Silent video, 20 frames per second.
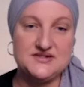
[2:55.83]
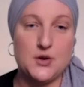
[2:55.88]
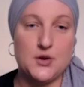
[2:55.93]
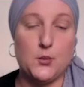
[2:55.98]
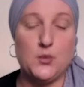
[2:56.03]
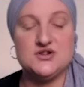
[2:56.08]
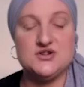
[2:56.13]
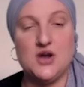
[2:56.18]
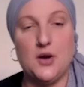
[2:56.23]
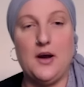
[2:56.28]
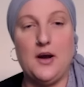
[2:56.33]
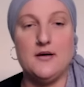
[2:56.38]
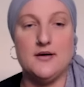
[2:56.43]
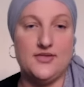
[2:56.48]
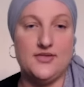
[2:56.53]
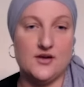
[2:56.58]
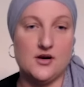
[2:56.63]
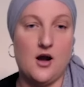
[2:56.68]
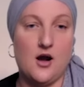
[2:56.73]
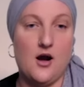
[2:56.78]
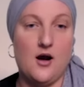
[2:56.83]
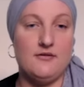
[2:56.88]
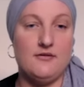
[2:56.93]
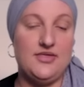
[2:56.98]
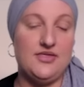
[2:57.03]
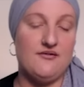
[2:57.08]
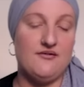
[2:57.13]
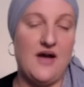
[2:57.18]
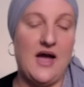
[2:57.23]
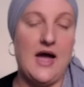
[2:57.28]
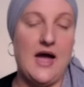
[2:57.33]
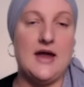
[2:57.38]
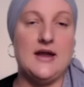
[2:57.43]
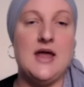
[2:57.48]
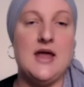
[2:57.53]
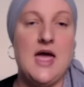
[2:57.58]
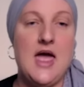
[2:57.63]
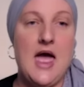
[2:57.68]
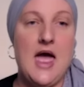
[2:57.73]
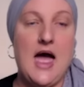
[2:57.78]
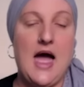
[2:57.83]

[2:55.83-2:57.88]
So we'd go out in the car, in the van,